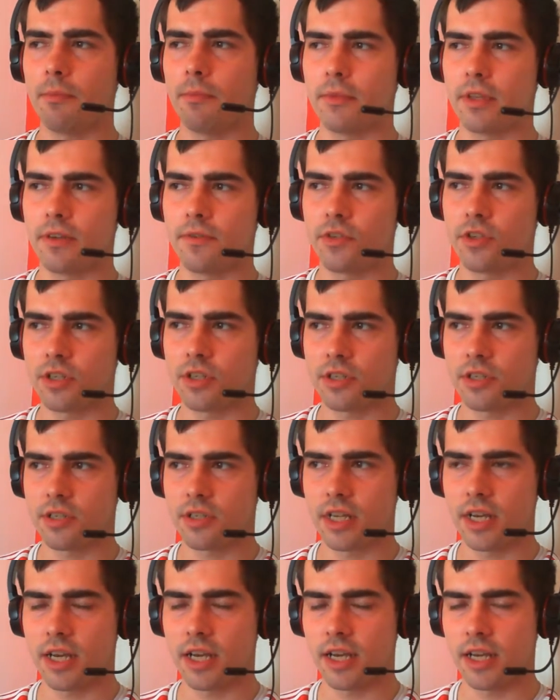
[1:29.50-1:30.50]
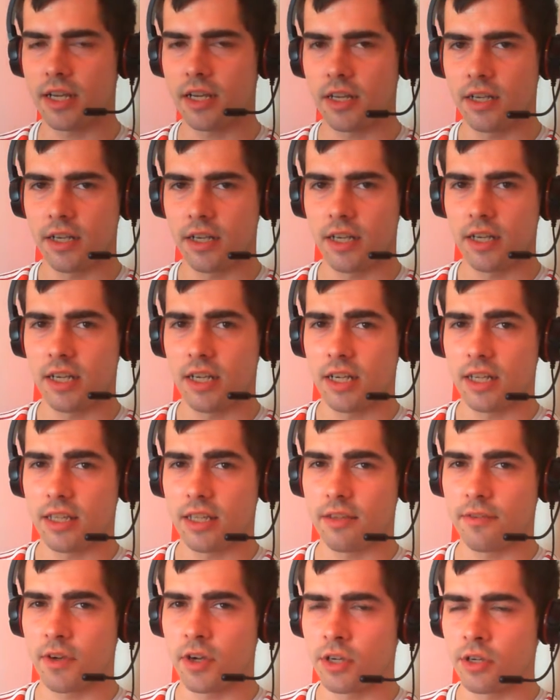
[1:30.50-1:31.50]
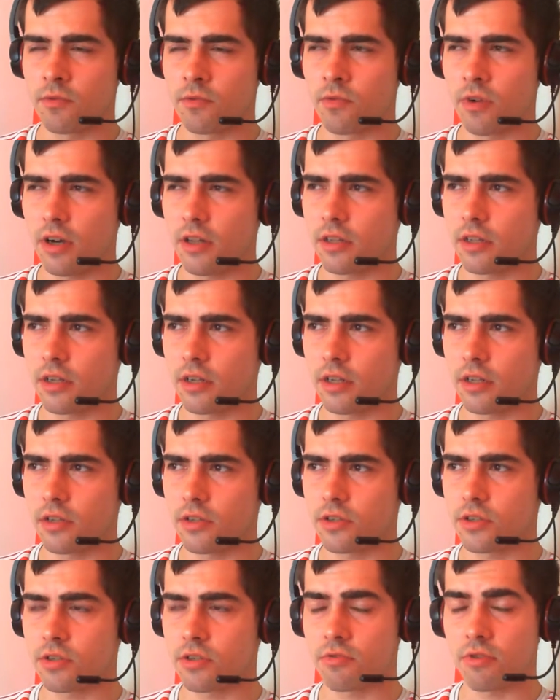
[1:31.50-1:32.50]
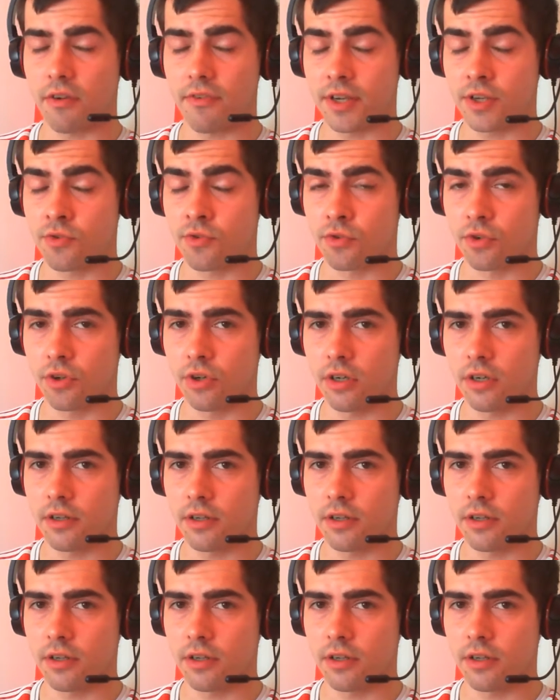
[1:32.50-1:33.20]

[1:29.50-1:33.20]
they've just they've earned a rather scruffy draw